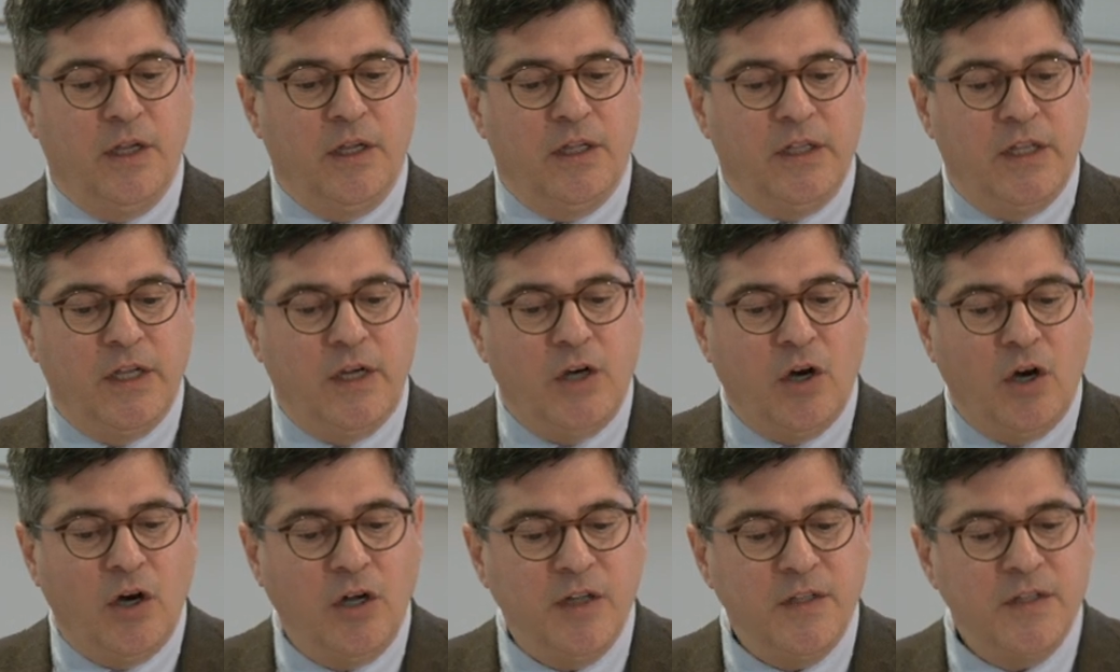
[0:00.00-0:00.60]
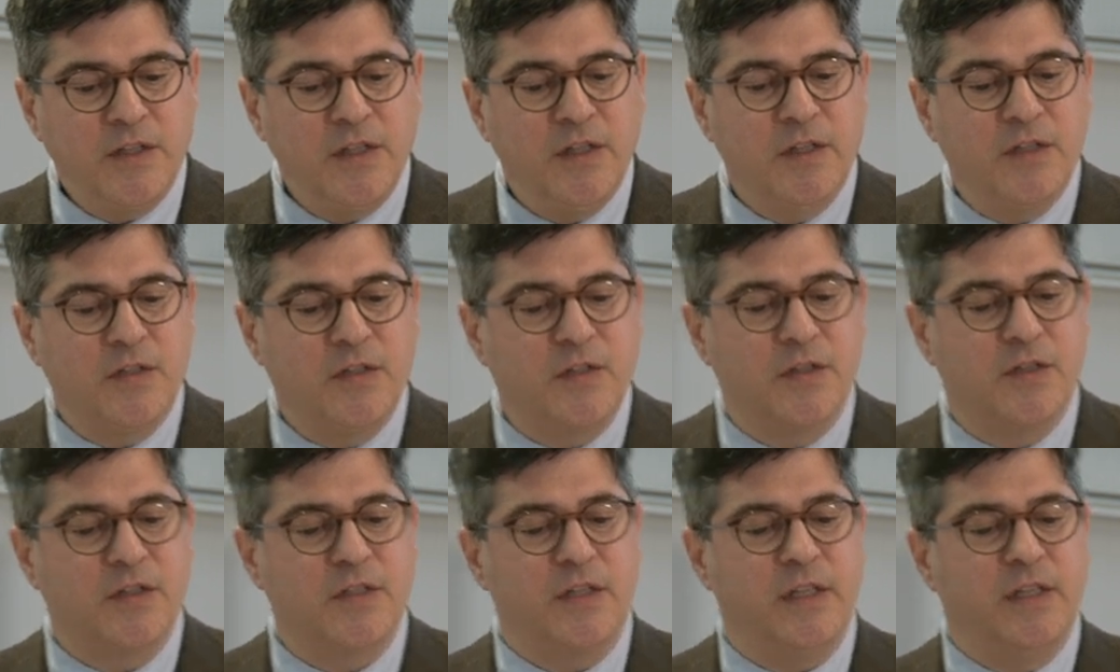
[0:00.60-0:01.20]
The
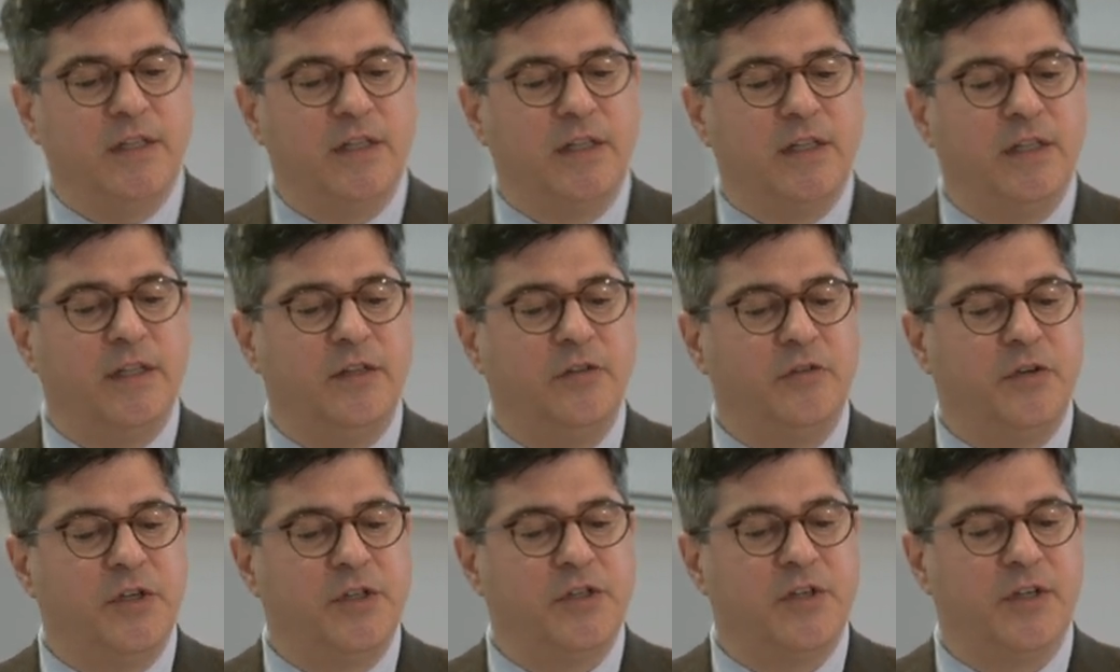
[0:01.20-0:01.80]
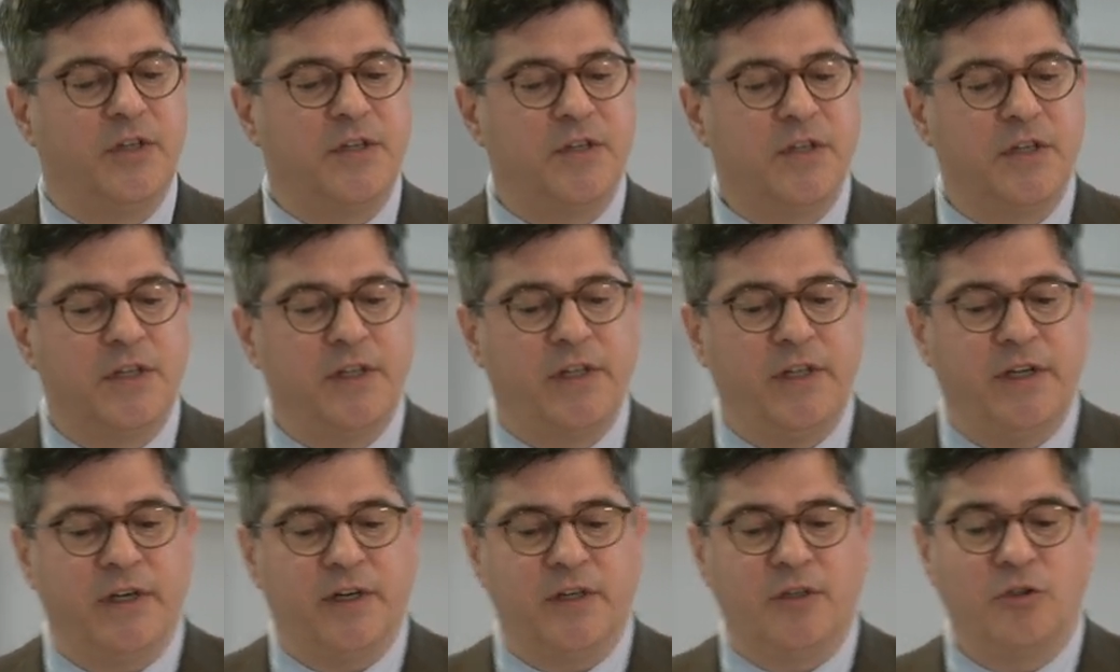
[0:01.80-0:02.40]
consensus in the literature is
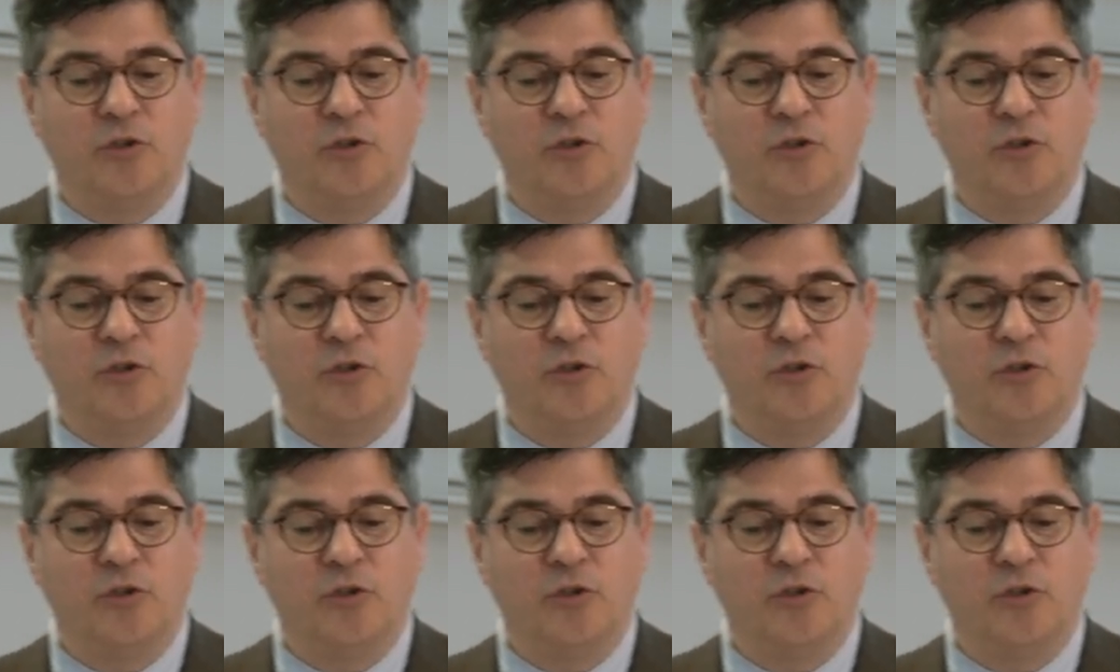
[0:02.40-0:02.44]
clear.